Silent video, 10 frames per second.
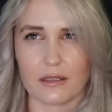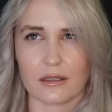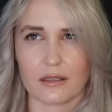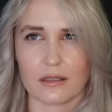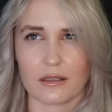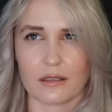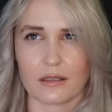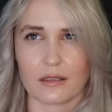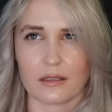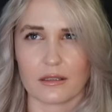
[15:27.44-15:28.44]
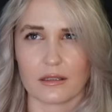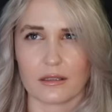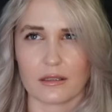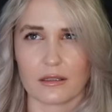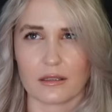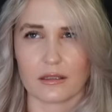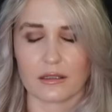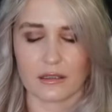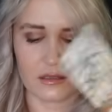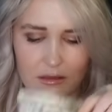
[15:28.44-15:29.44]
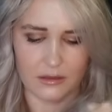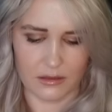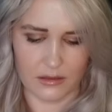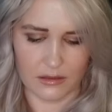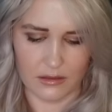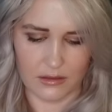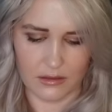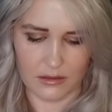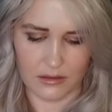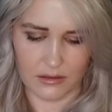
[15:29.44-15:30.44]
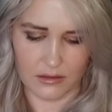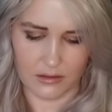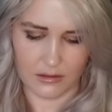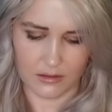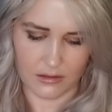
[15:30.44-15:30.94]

No one is speaking in this clip.